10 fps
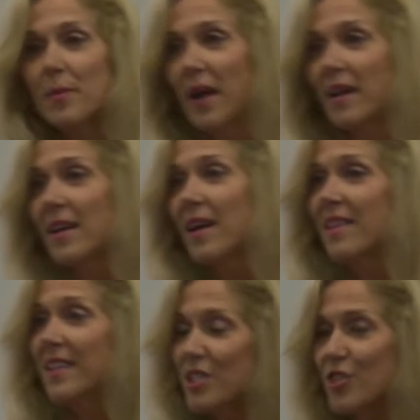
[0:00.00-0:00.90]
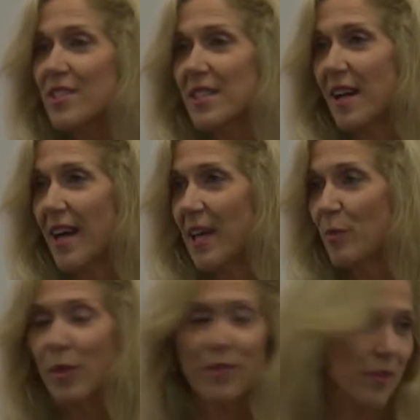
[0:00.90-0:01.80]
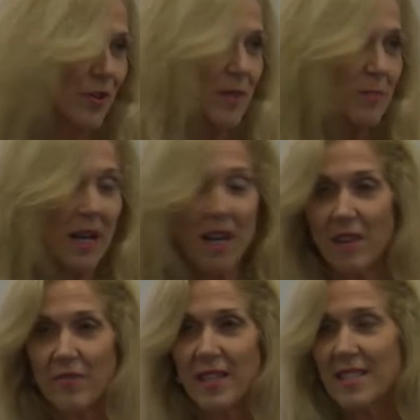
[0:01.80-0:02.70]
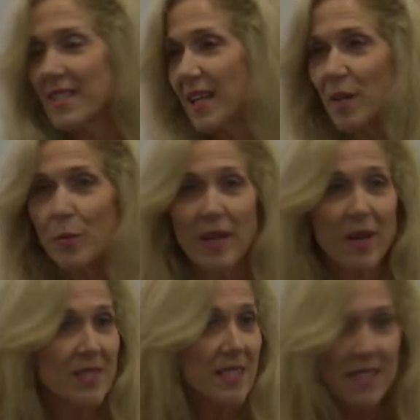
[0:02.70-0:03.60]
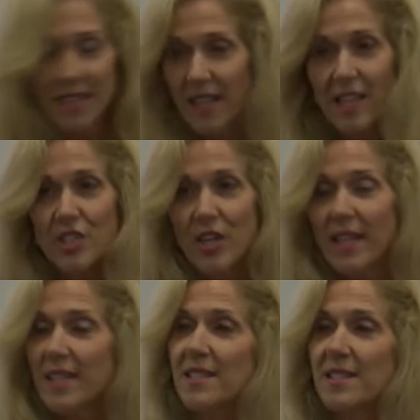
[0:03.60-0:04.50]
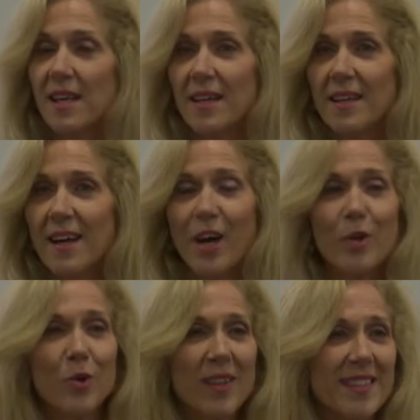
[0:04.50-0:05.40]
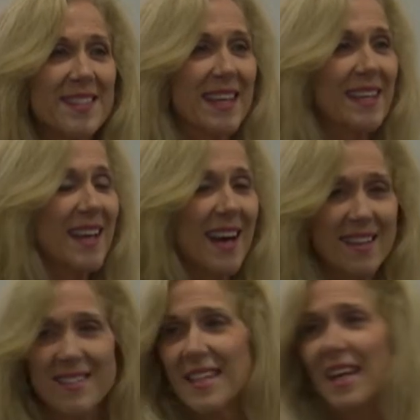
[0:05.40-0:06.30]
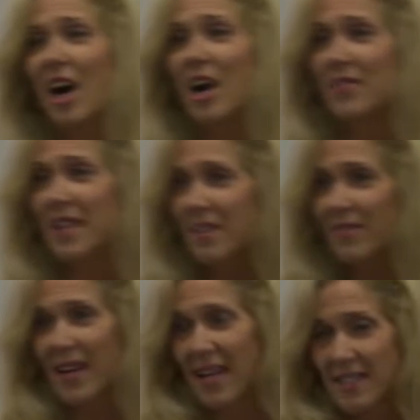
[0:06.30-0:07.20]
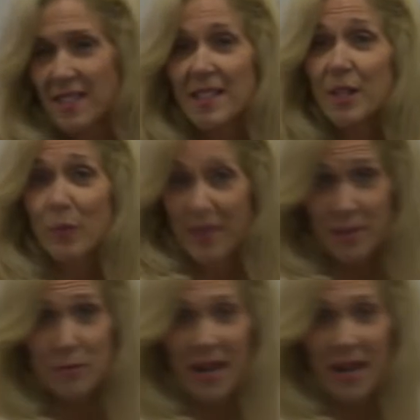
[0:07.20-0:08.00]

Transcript: about the issues that I had with food in my life. They started when I was a teenager, and I call it the second hardest thing I've ever had to deal with in my